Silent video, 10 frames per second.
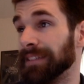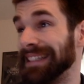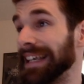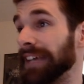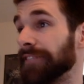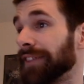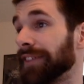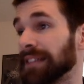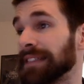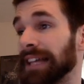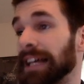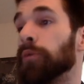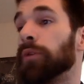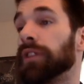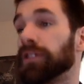Definitely excited
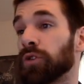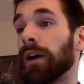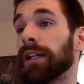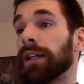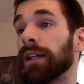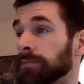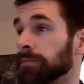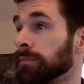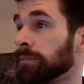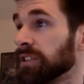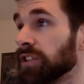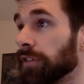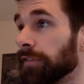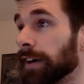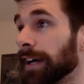with this quality. It's hard
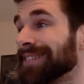to find.